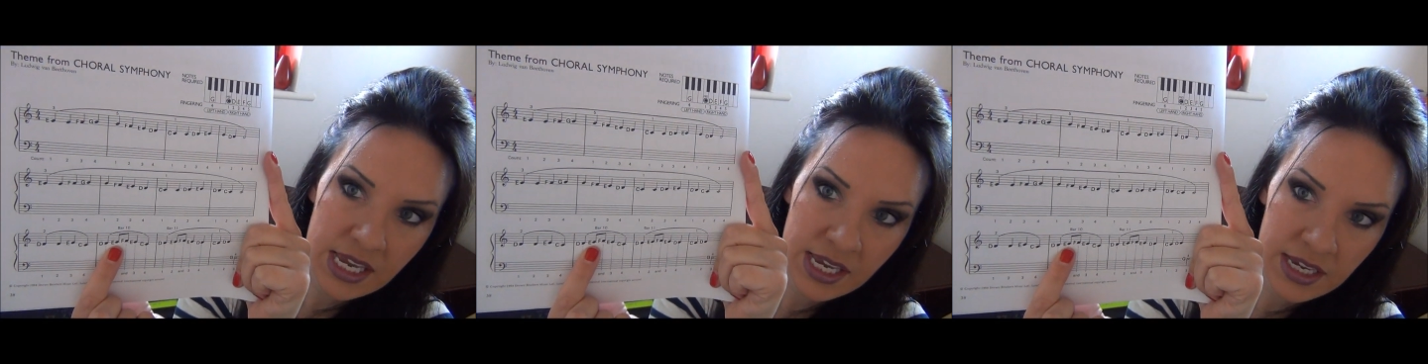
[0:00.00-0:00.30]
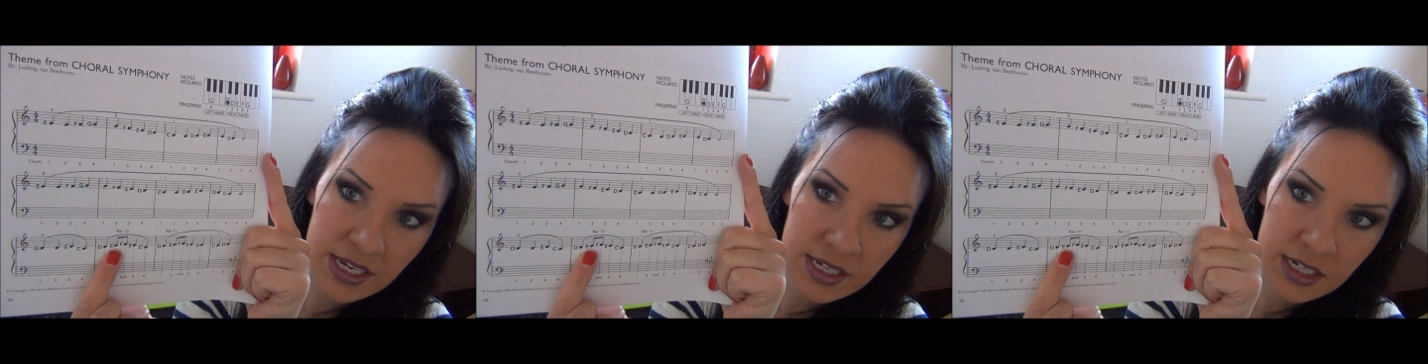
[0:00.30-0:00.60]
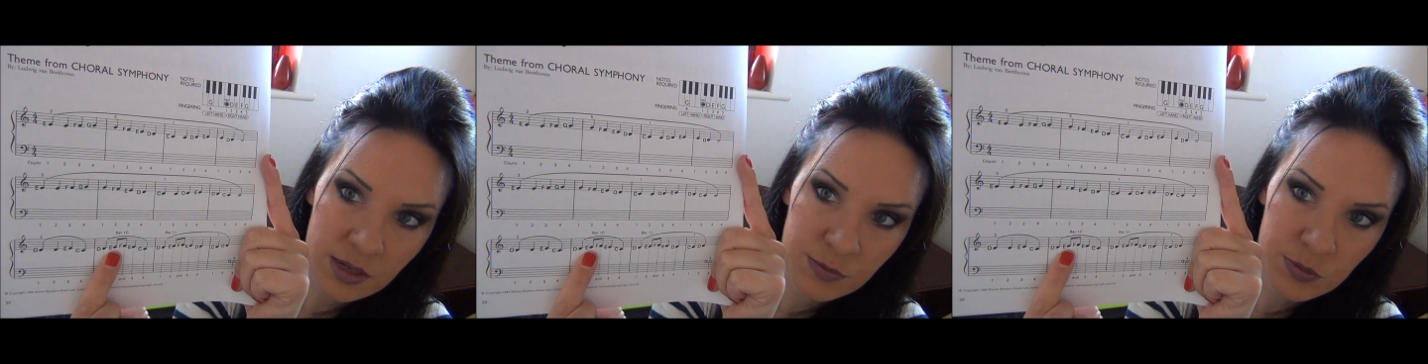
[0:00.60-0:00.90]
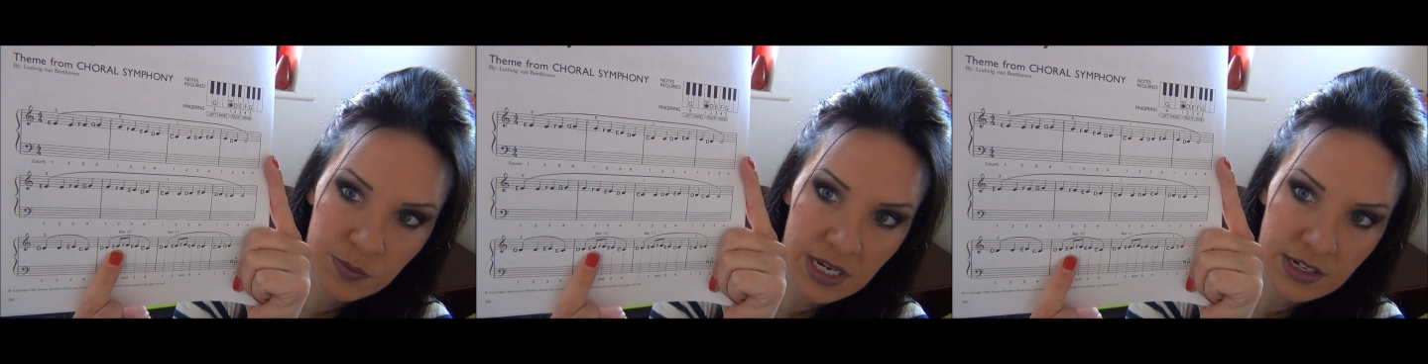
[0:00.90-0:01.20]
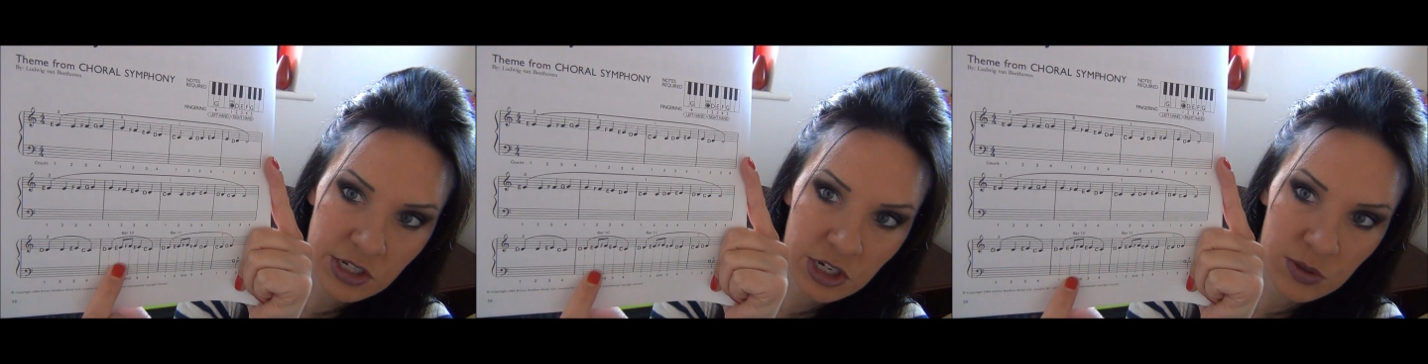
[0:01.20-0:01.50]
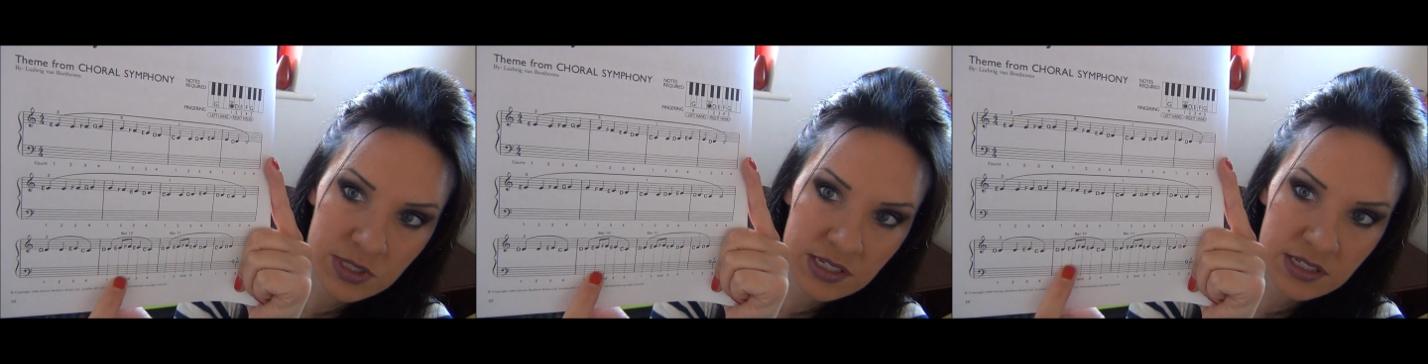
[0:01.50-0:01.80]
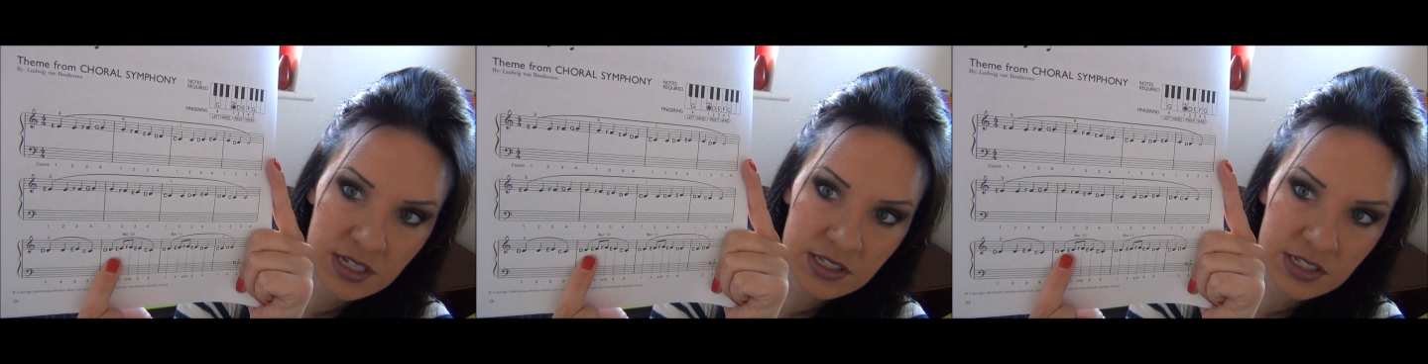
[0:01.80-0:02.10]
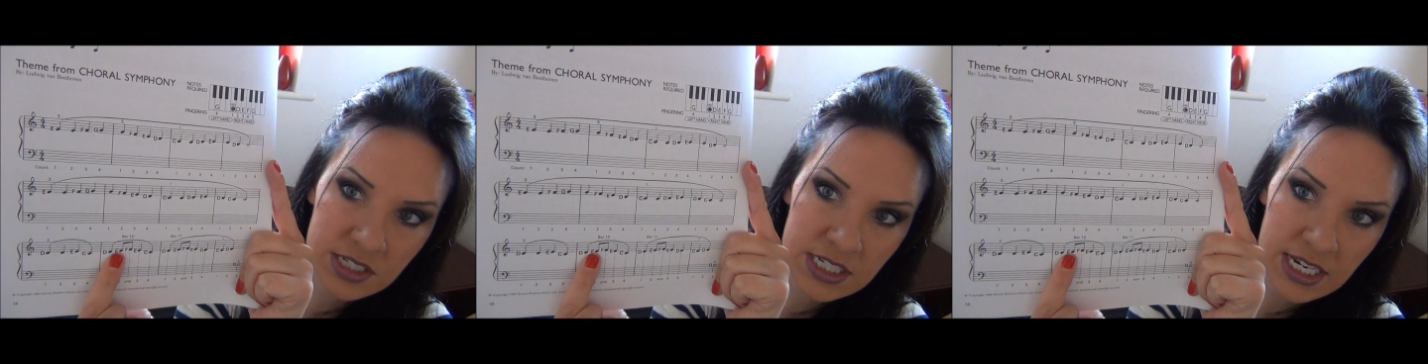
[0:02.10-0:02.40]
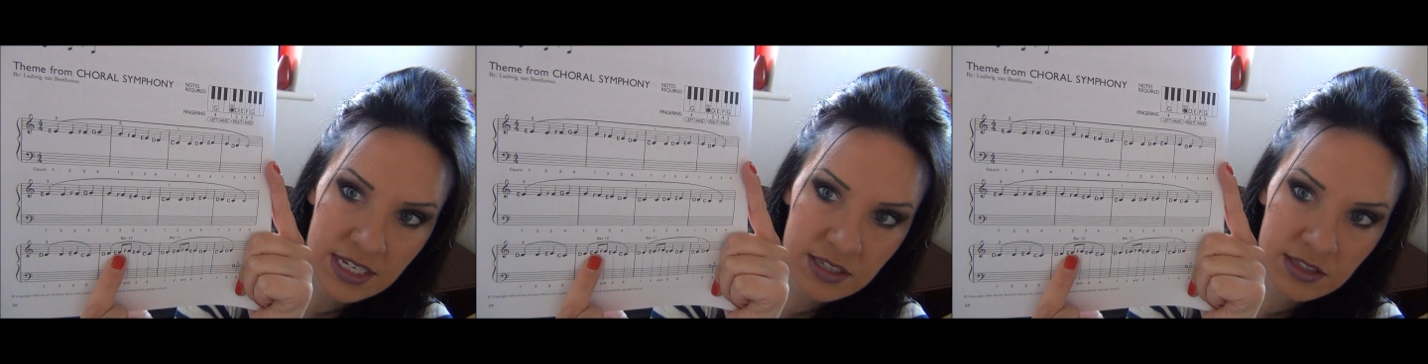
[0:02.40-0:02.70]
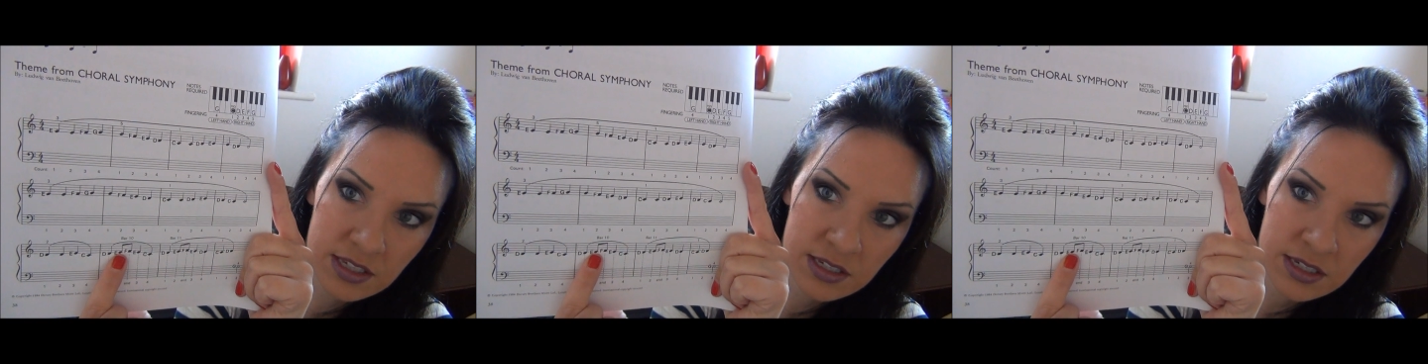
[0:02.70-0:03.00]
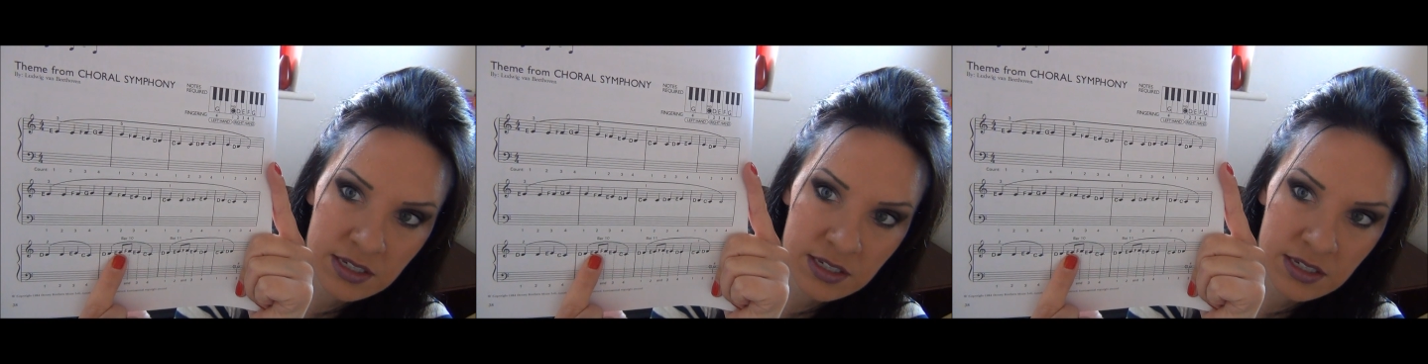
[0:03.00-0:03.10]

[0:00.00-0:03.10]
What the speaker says: here comes on beat 2, as it says underneath.